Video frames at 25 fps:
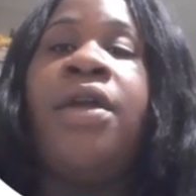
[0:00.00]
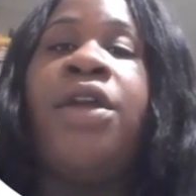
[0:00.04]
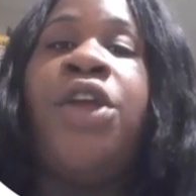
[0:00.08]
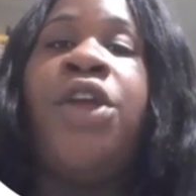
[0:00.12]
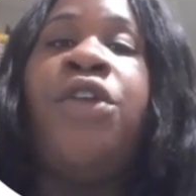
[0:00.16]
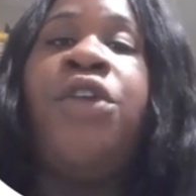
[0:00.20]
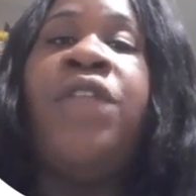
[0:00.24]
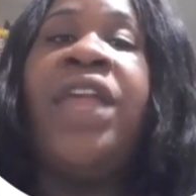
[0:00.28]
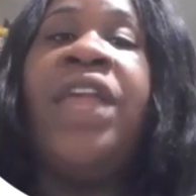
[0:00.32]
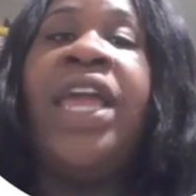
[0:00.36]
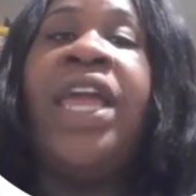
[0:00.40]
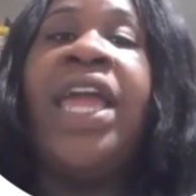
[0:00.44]

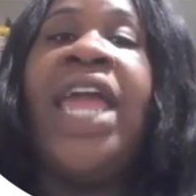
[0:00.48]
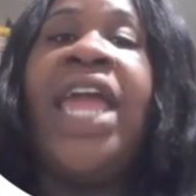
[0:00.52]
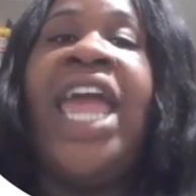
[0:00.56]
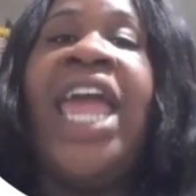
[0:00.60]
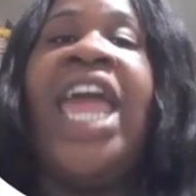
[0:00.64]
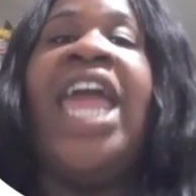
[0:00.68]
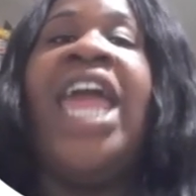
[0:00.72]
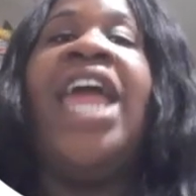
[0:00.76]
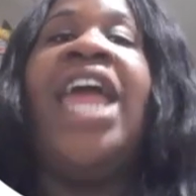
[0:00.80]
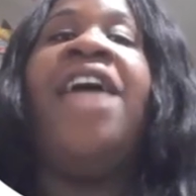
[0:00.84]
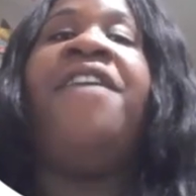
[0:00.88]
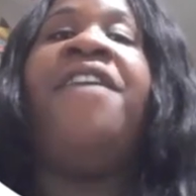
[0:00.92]
You then
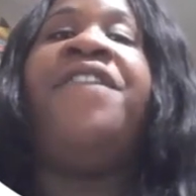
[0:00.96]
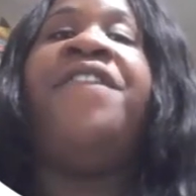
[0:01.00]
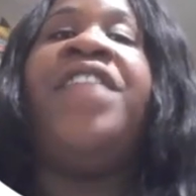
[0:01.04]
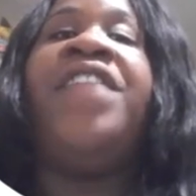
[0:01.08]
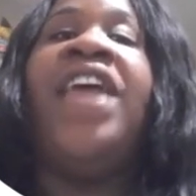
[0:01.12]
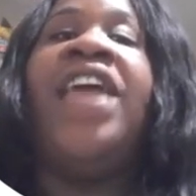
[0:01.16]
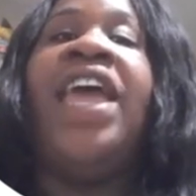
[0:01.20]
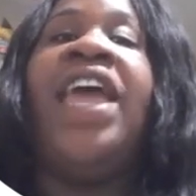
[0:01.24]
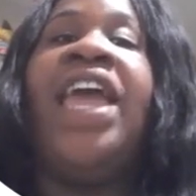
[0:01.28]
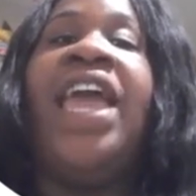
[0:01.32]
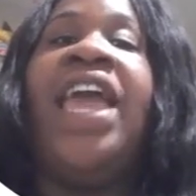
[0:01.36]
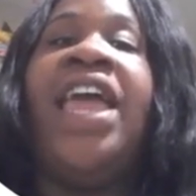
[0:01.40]
have
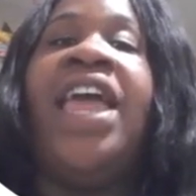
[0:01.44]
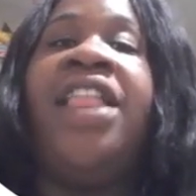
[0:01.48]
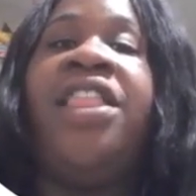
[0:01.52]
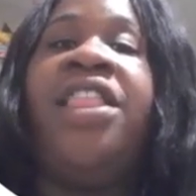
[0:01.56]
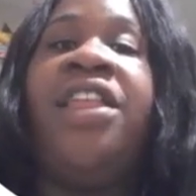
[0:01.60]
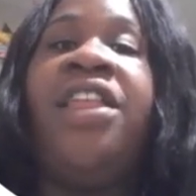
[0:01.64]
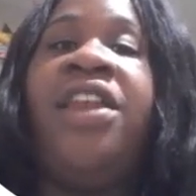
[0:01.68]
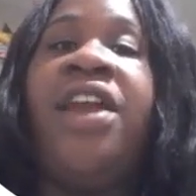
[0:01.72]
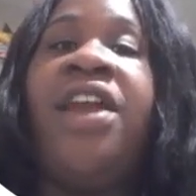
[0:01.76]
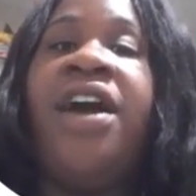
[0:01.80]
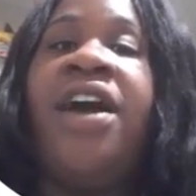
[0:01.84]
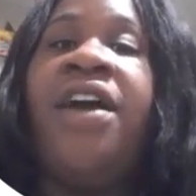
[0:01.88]
the
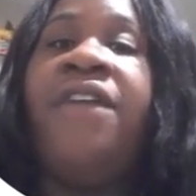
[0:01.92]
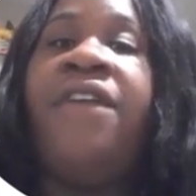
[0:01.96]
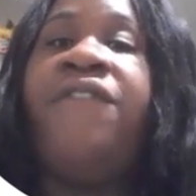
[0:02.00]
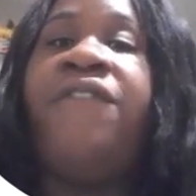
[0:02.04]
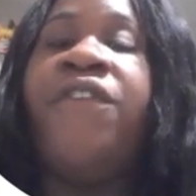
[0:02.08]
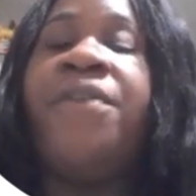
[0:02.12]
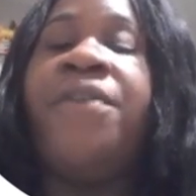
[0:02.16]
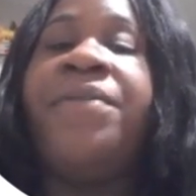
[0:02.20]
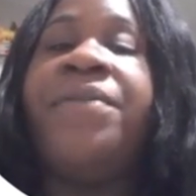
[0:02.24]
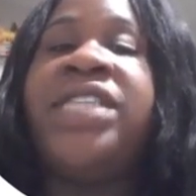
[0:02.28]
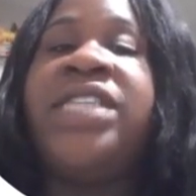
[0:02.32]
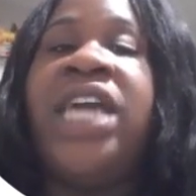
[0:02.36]
ethanol
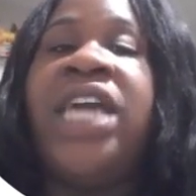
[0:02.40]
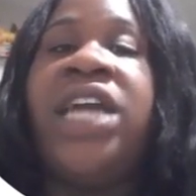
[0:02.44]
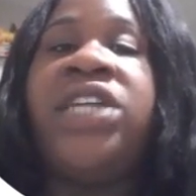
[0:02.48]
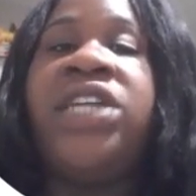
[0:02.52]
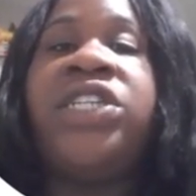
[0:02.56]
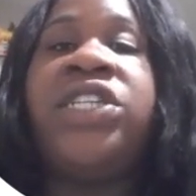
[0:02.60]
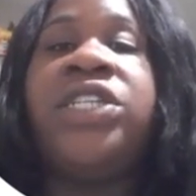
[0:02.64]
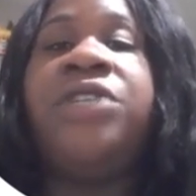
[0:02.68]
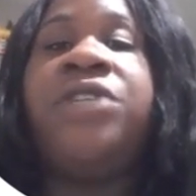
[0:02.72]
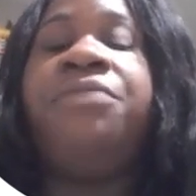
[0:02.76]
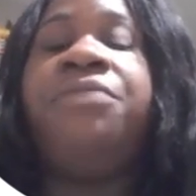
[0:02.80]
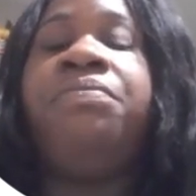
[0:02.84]

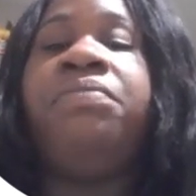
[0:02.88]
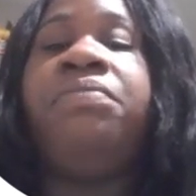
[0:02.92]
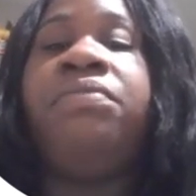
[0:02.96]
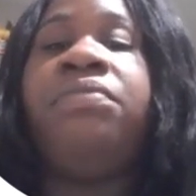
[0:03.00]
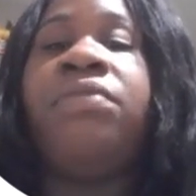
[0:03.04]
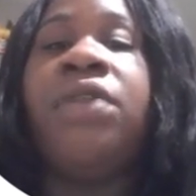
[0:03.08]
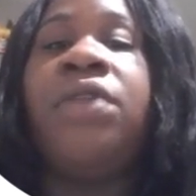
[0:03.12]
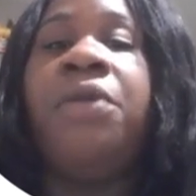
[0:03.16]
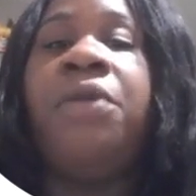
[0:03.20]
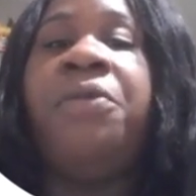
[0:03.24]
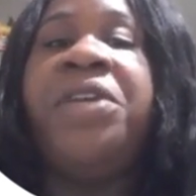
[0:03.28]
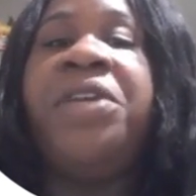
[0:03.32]
fermentation,
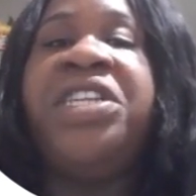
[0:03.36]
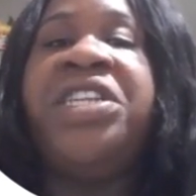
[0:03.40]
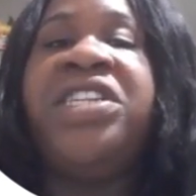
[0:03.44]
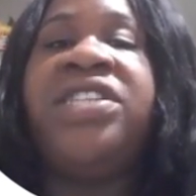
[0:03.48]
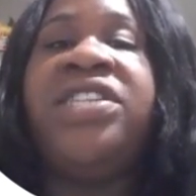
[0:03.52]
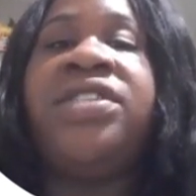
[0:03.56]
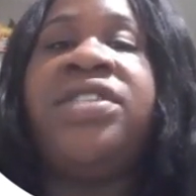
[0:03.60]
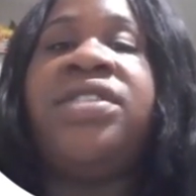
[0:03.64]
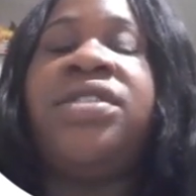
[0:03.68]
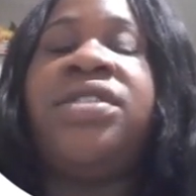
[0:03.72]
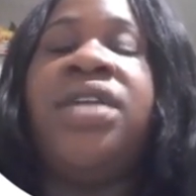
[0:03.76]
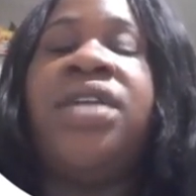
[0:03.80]

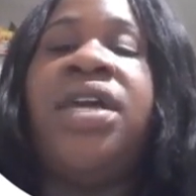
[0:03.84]
which is